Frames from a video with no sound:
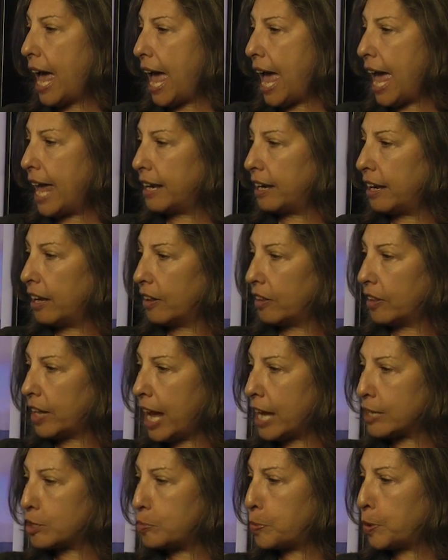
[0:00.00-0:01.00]
And
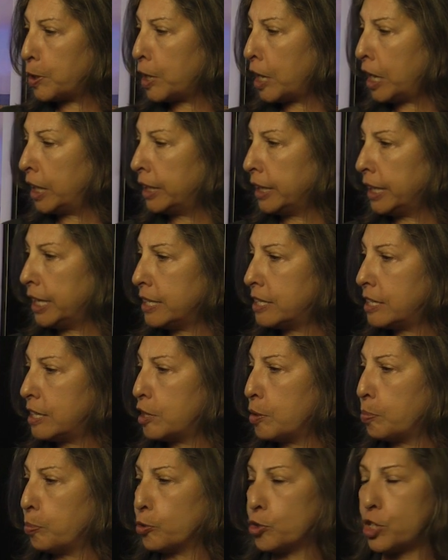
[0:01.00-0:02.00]
last but not
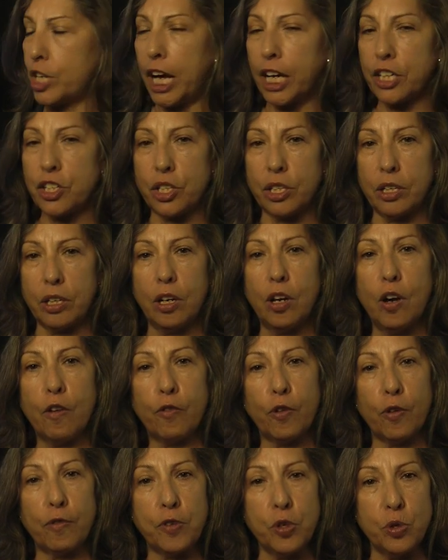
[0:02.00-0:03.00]
least, the protection
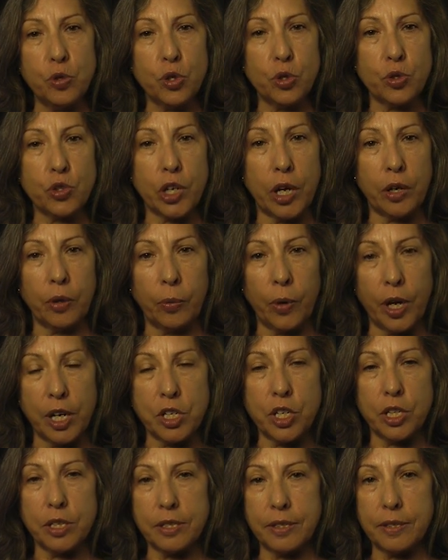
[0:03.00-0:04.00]
for future
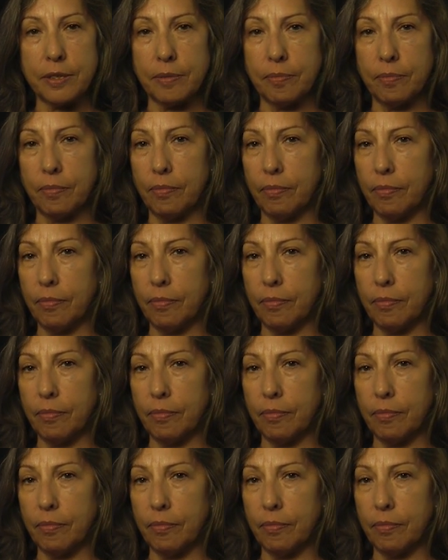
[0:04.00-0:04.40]
generations.